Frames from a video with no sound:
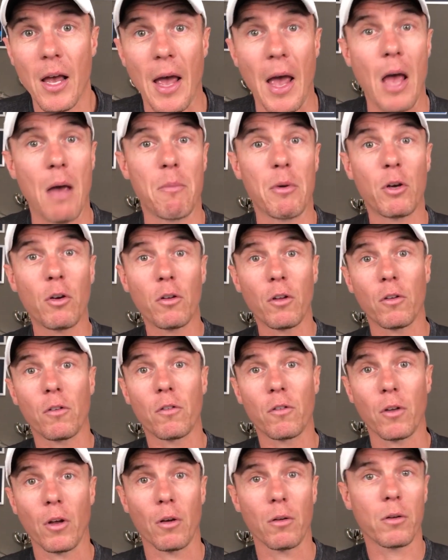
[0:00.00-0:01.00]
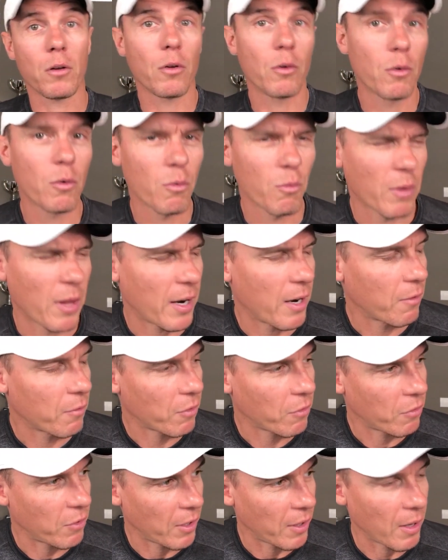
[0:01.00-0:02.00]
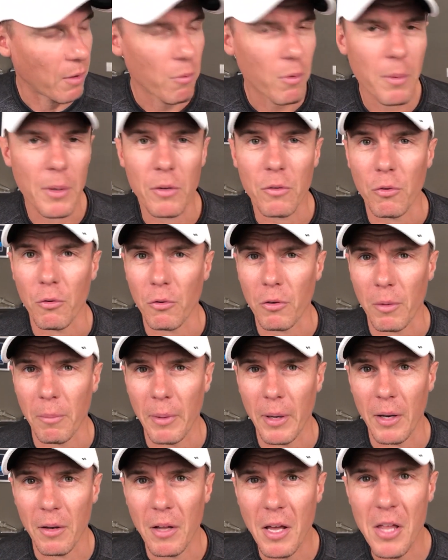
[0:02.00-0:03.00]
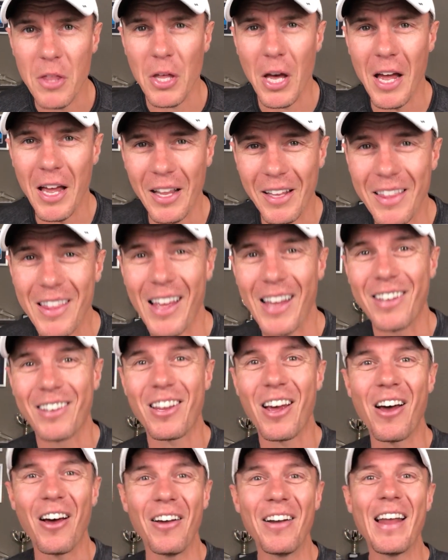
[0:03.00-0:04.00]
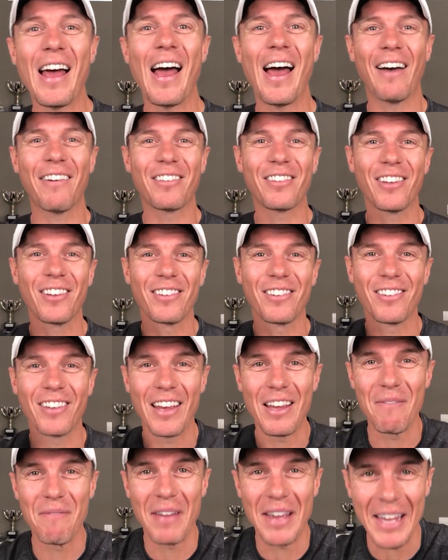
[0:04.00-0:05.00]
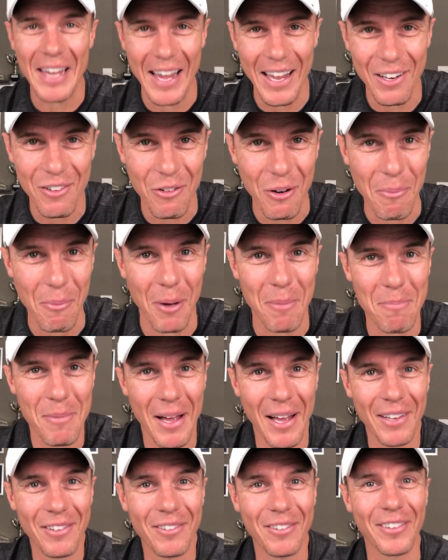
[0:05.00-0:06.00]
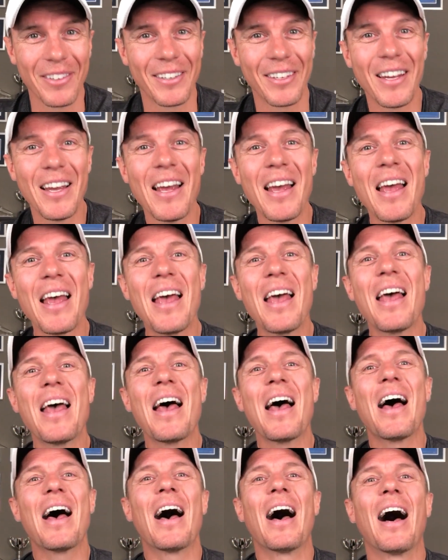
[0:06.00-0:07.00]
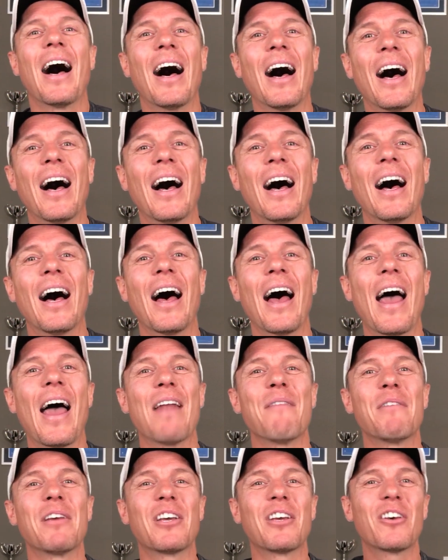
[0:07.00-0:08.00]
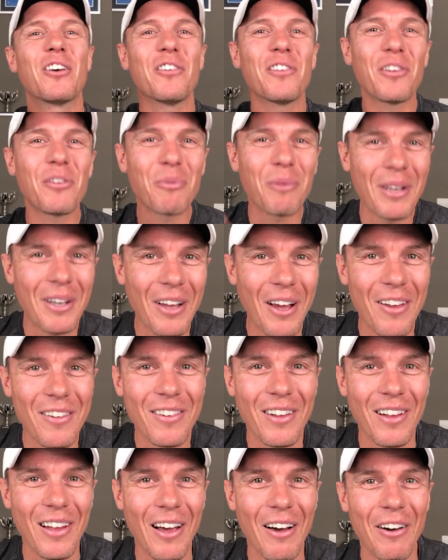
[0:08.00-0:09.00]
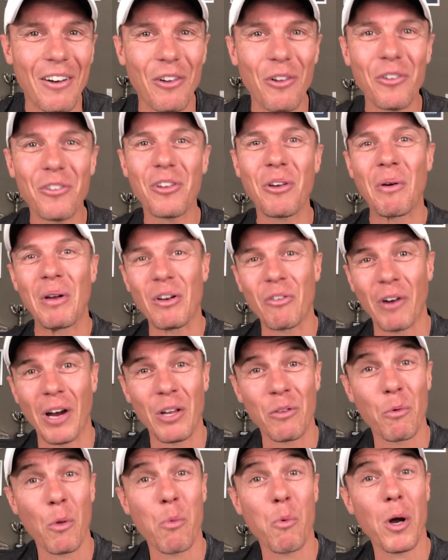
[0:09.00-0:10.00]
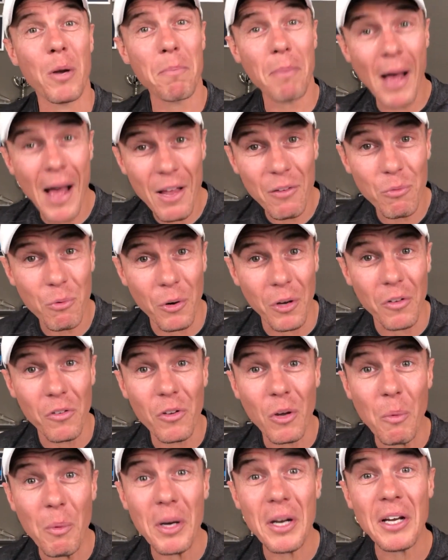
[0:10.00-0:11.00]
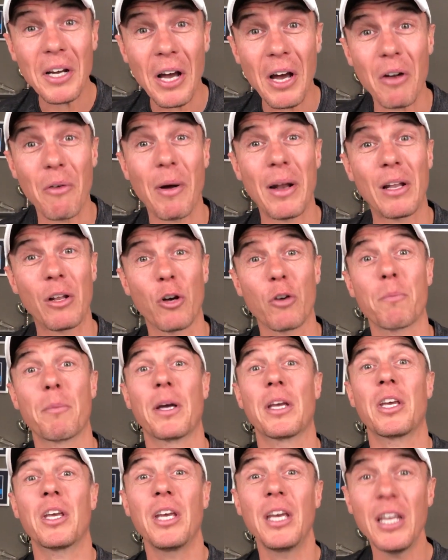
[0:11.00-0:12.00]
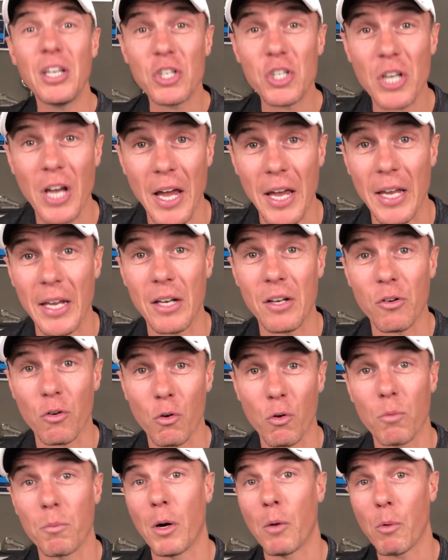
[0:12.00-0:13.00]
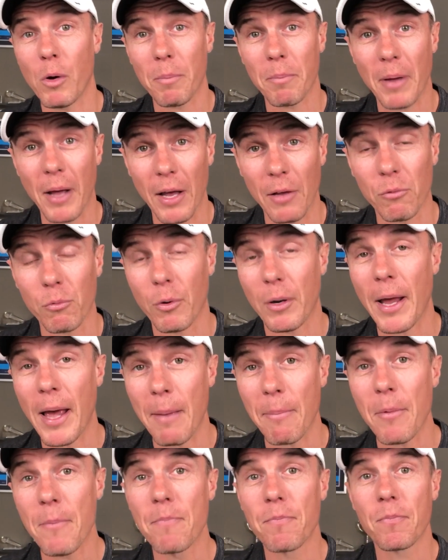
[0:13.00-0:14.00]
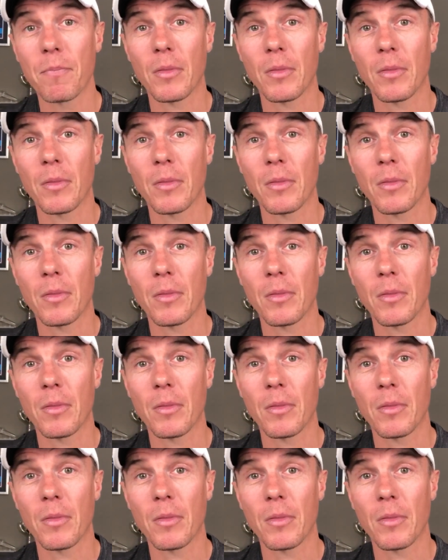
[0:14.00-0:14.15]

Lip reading: And because it's, they don't have to see that. What am I talking about? They don't have to see me entering my password. And because it's Windows Hello, it also integrates with 1Password. So when I go to unlock my keychain or my 1Password app,